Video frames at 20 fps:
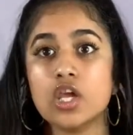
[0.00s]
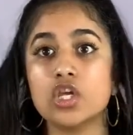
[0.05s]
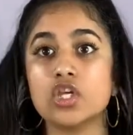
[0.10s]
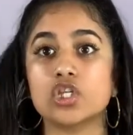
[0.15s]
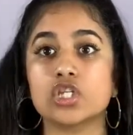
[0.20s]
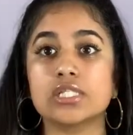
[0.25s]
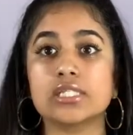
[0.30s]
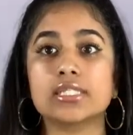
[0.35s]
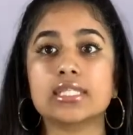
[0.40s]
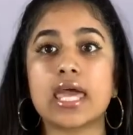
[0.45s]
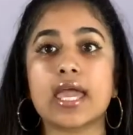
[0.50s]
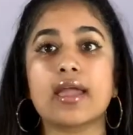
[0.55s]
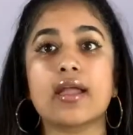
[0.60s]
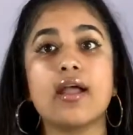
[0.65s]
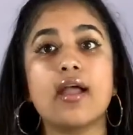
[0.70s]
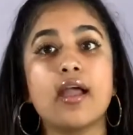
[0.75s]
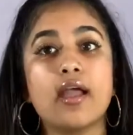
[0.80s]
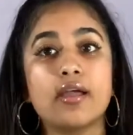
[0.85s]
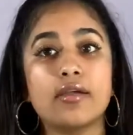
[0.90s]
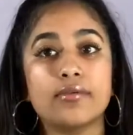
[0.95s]
She's like,
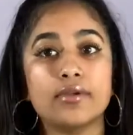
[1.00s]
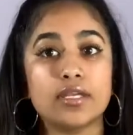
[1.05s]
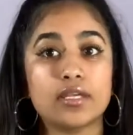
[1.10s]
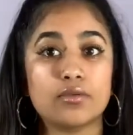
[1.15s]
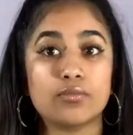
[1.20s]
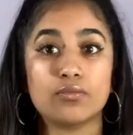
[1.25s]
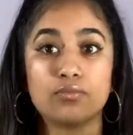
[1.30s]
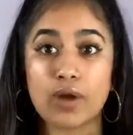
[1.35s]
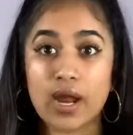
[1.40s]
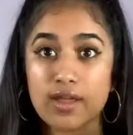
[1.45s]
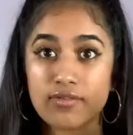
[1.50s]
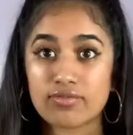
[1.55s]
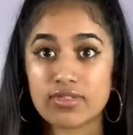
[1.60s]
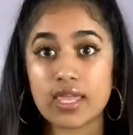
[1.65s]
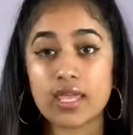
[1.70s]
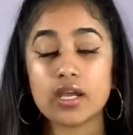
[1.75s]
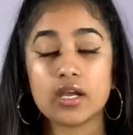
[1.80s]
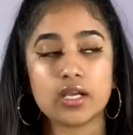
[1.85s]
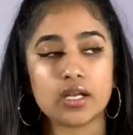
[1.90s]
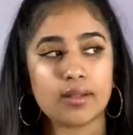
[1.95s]
right
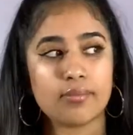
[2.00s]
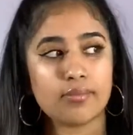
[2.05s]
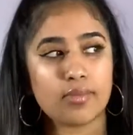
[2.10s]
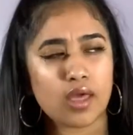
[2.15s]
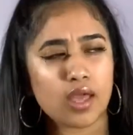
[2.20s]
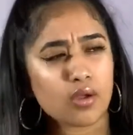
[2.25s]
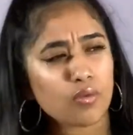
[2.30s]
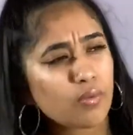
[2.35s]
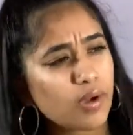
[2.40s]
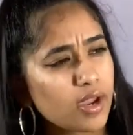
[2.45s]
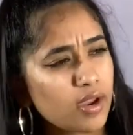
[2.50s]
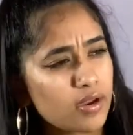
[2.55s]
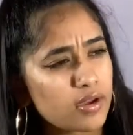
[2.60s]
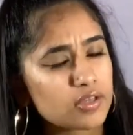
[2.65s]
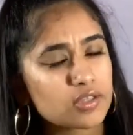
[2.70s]
there. And I'm like, where?